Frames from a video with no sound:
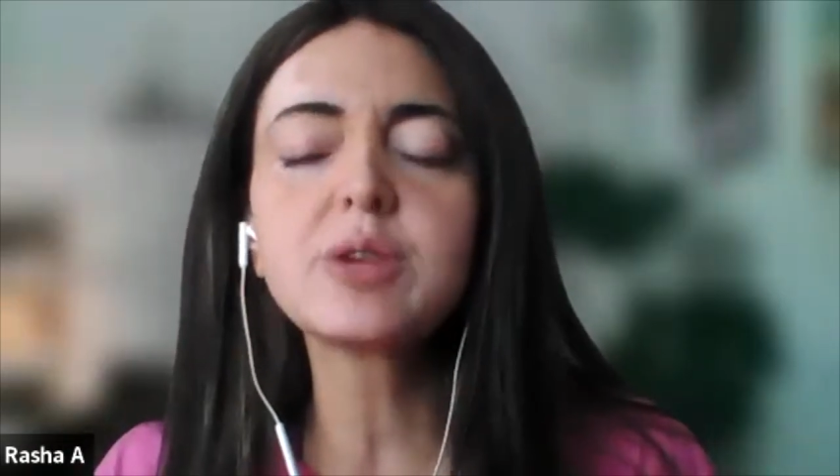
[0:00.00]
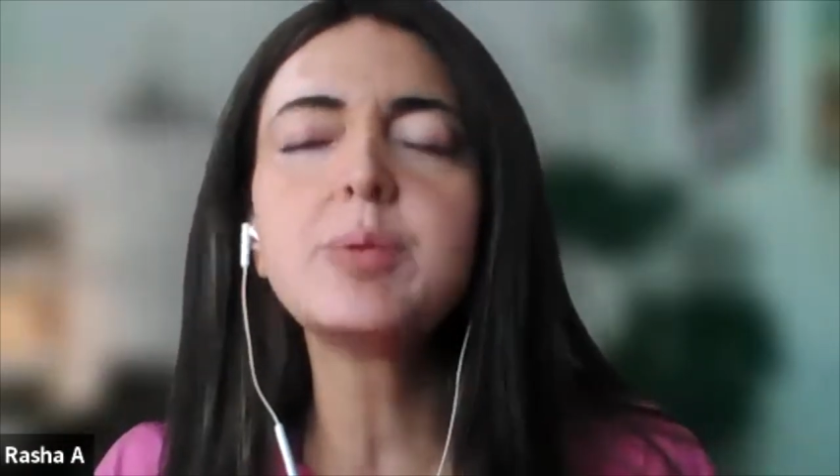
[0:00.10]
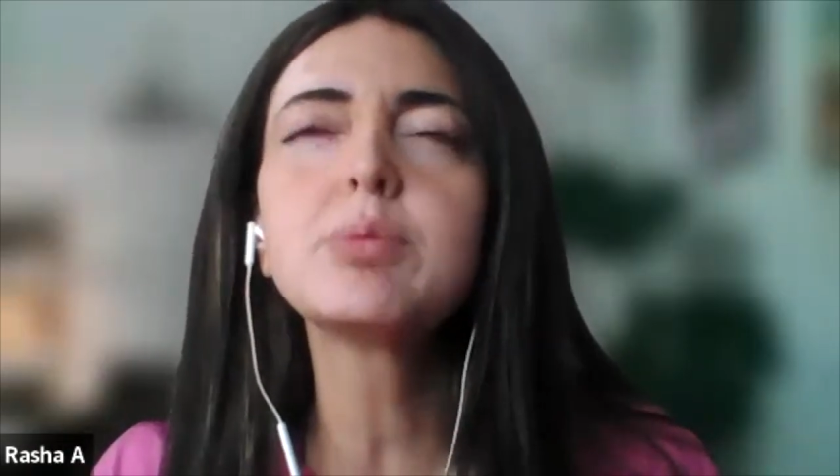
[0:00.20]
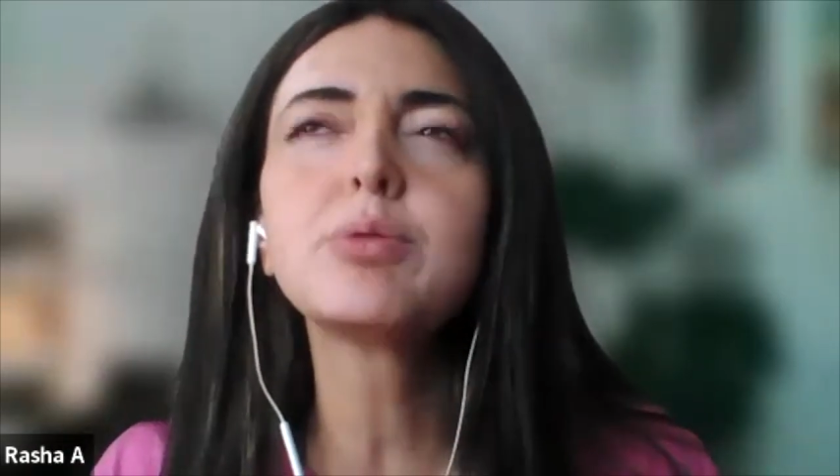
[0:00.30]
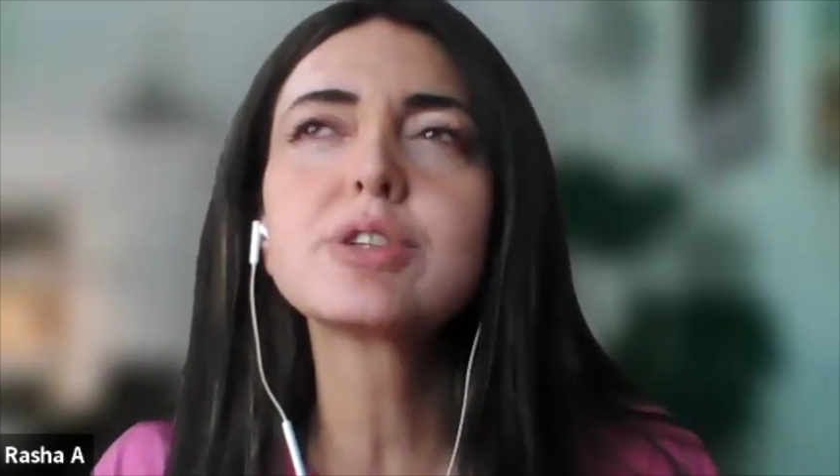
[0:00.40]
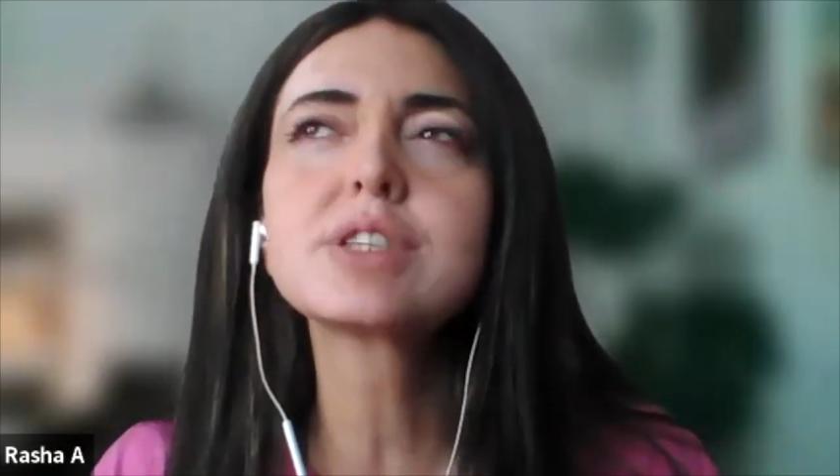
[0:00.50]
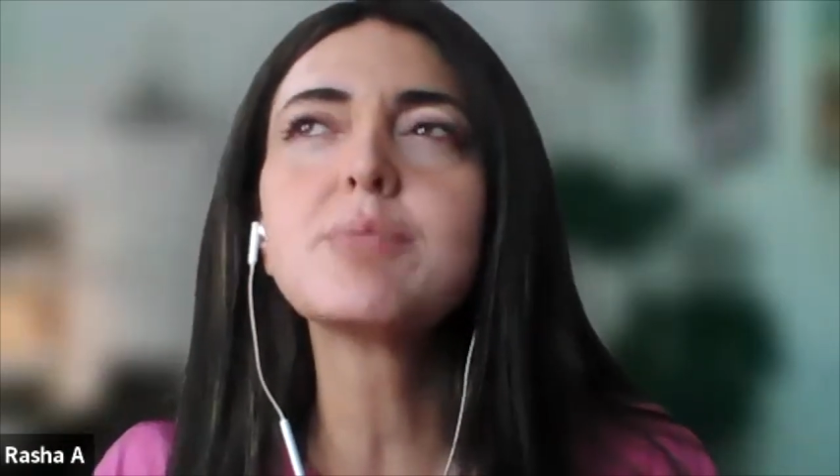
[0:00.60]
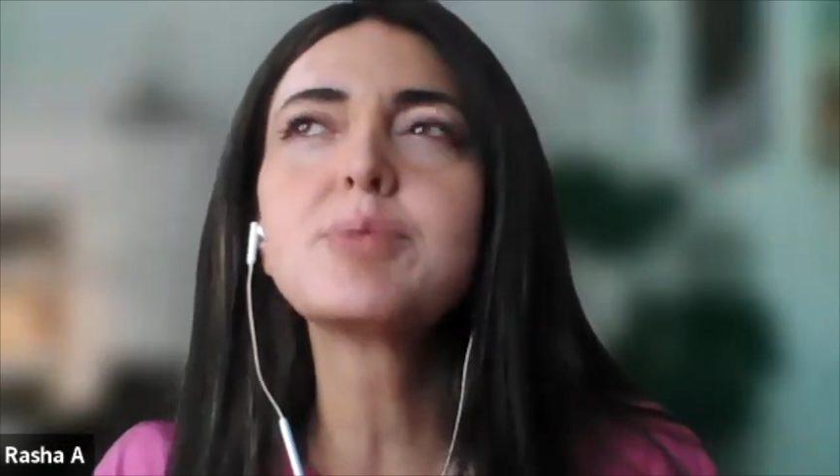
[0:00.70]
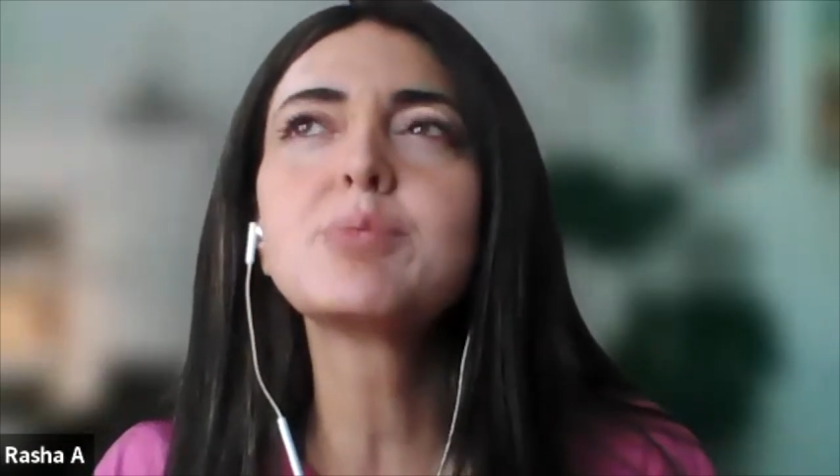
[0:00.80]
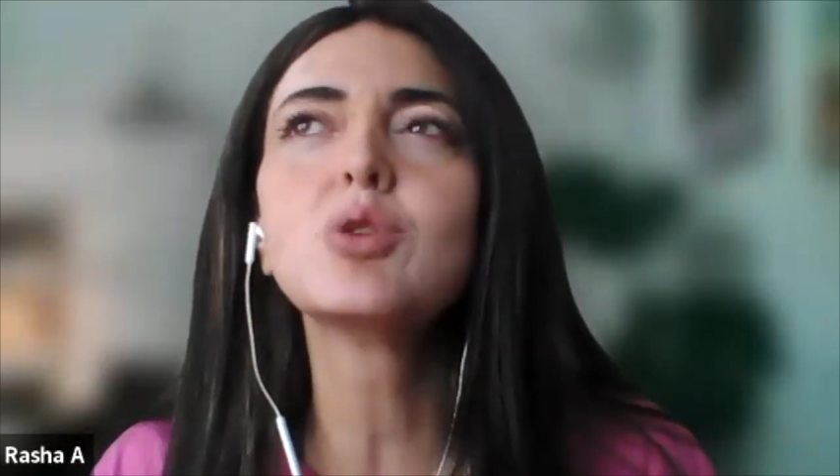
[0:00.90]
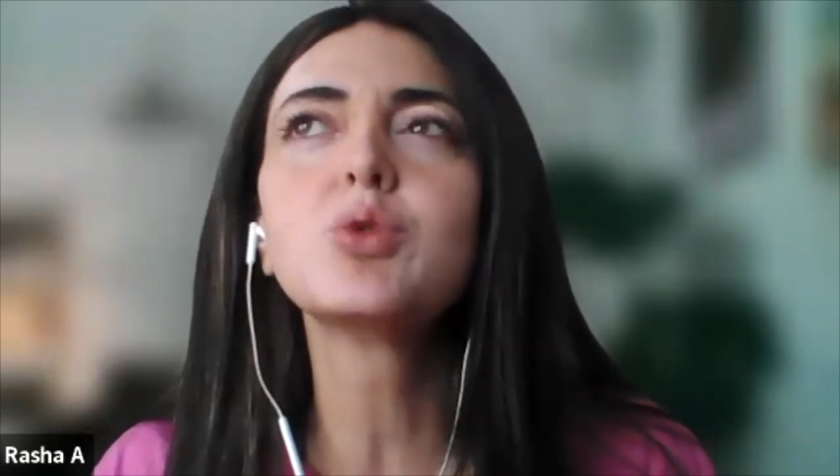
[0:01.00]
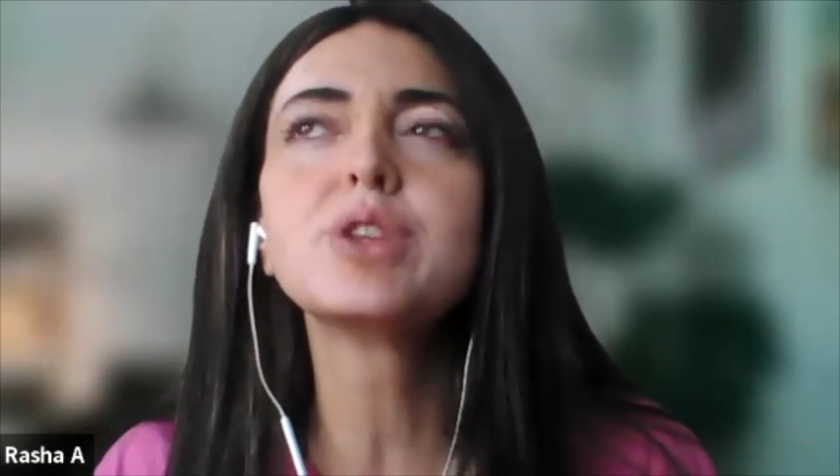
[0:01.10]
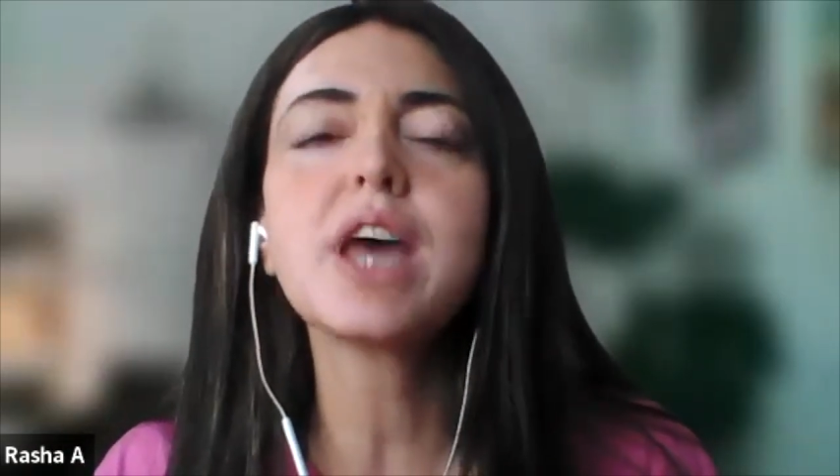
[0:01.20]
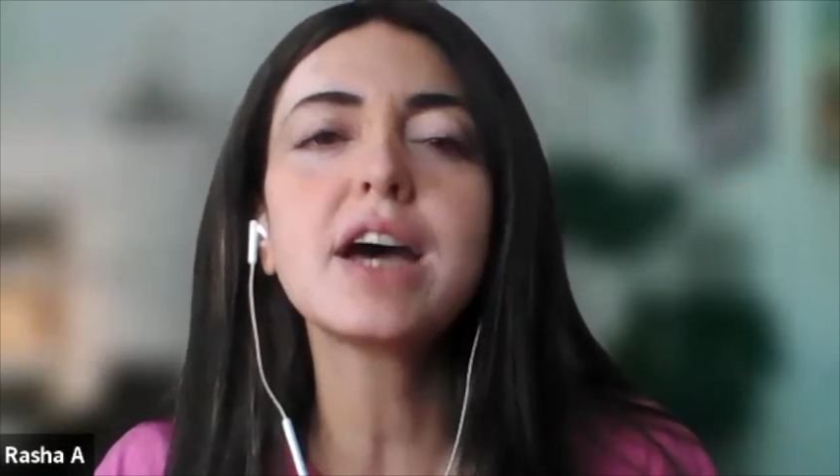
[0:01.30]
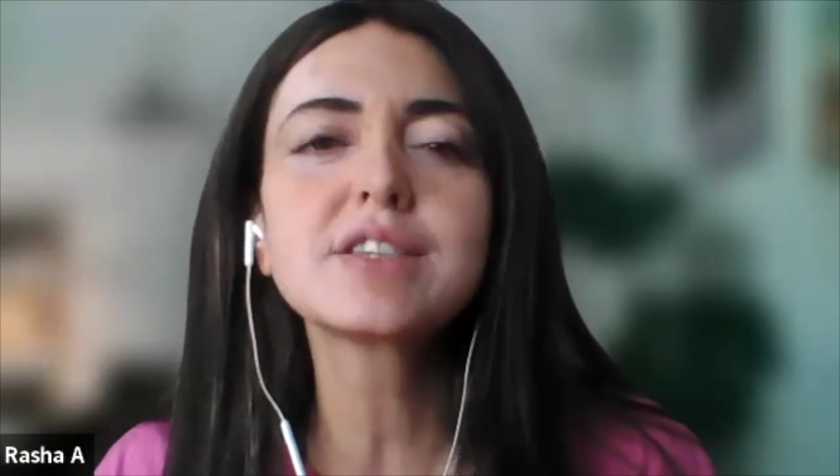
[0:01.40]
like some people
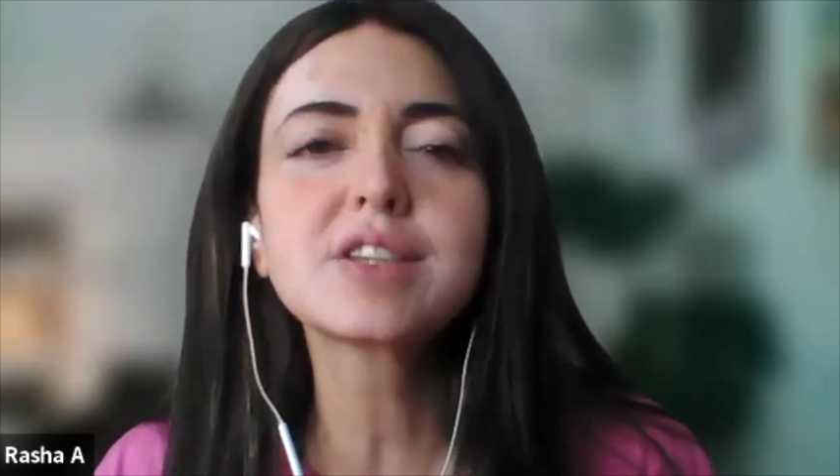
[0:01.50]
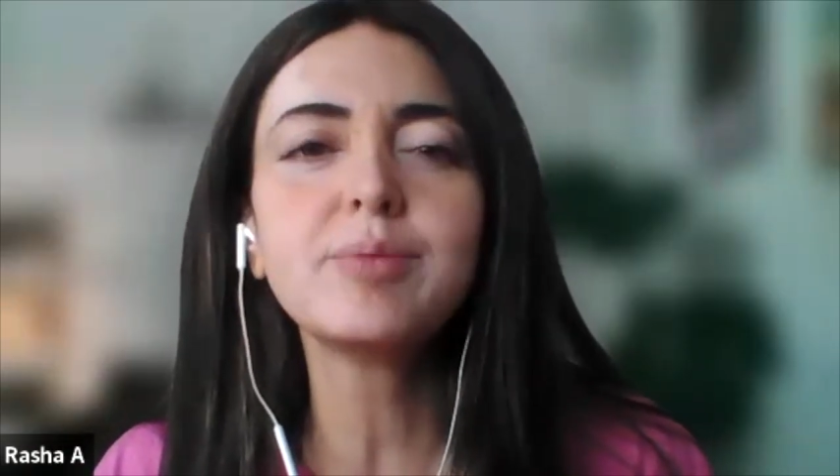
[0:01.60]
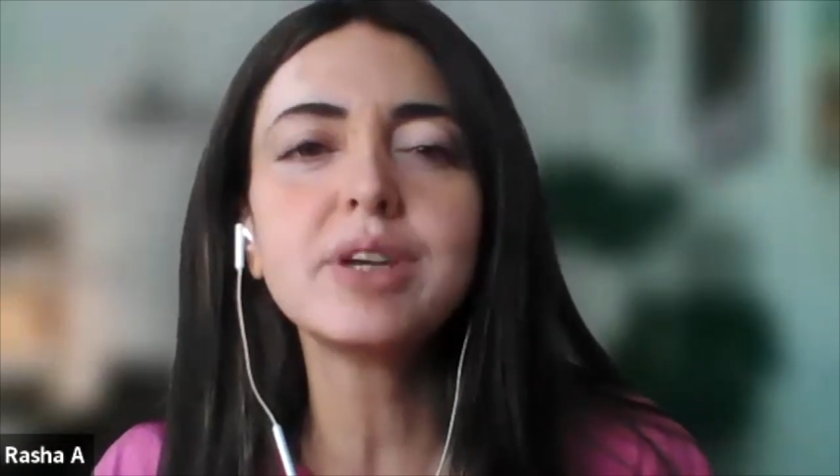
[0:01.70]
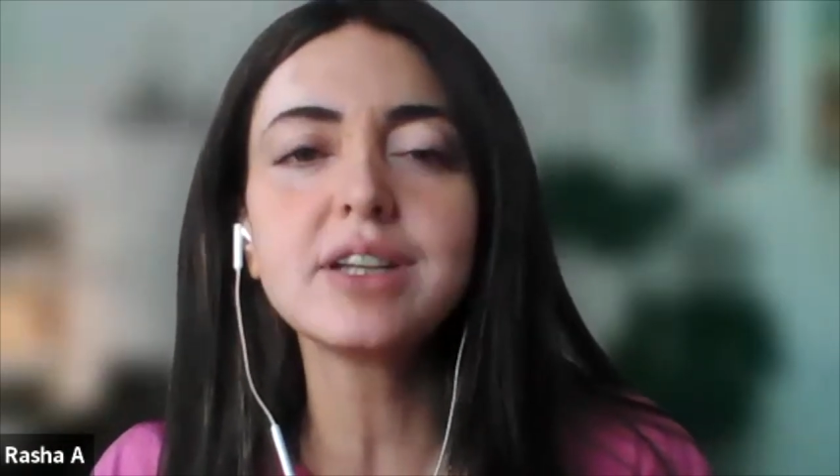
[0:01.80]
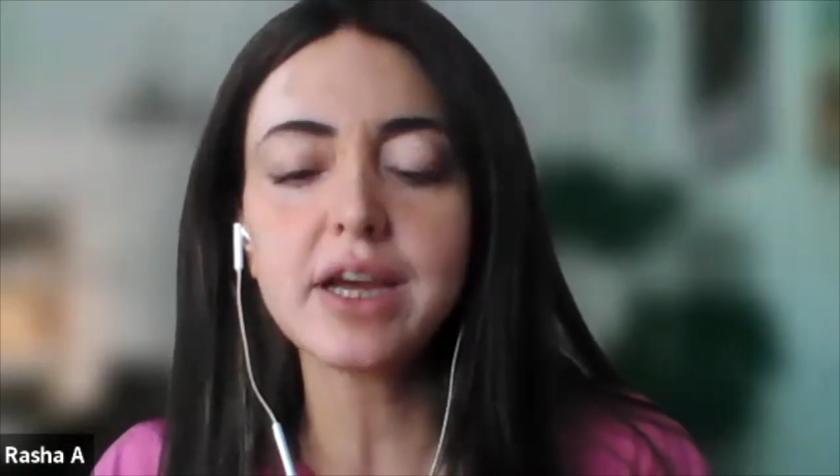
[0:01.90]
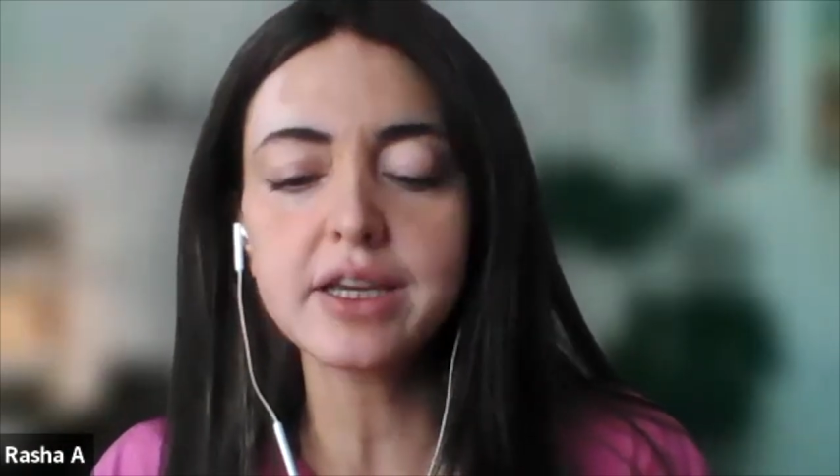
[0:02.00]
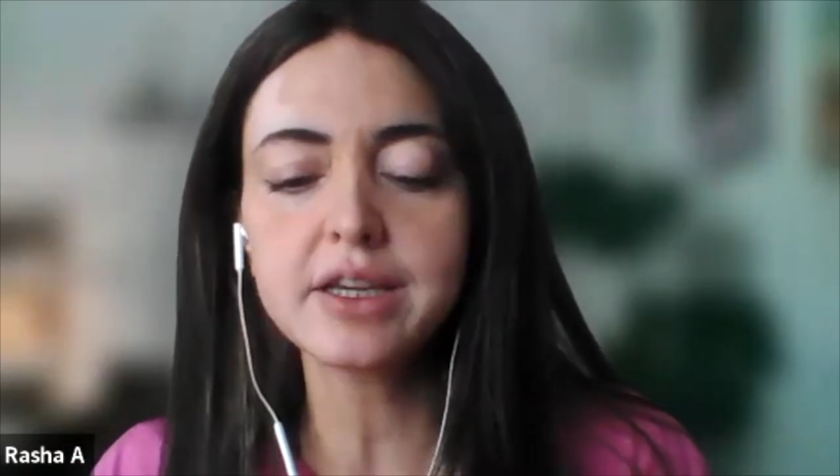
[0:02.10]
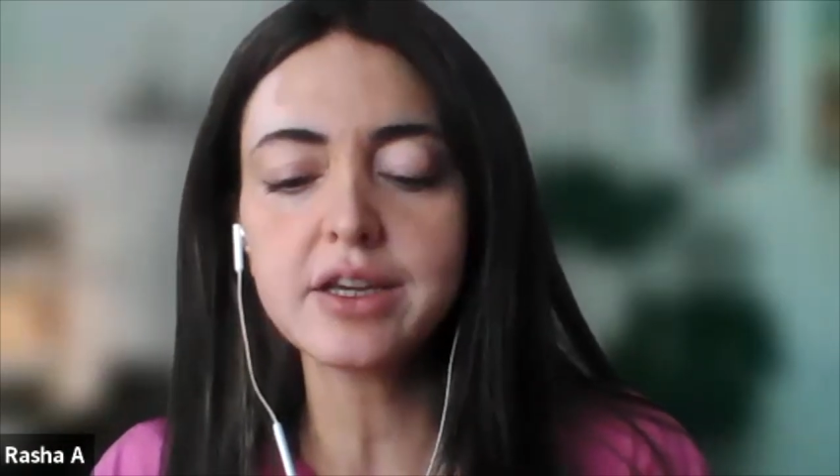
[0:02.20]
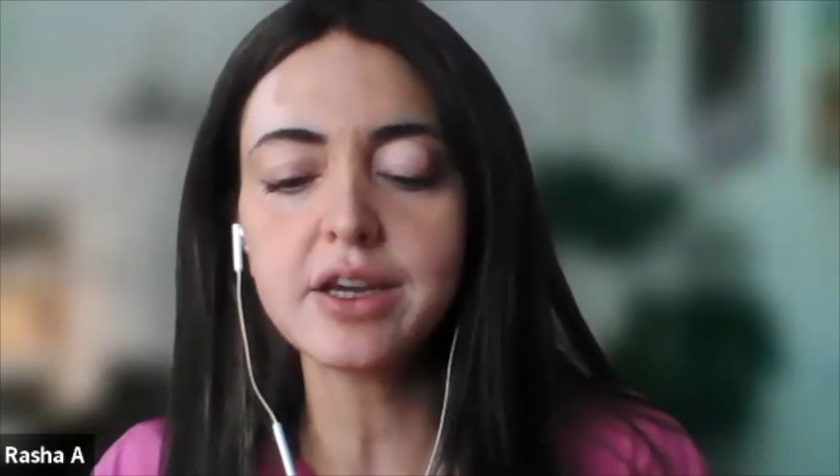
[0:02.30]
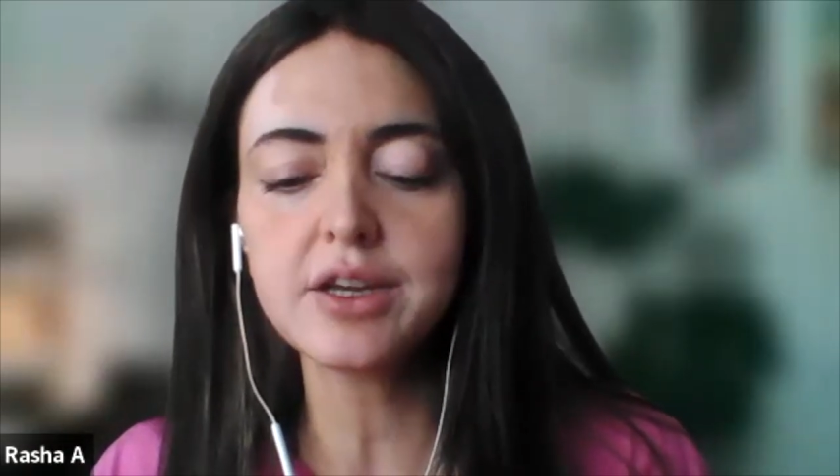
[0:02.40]
would ask me like,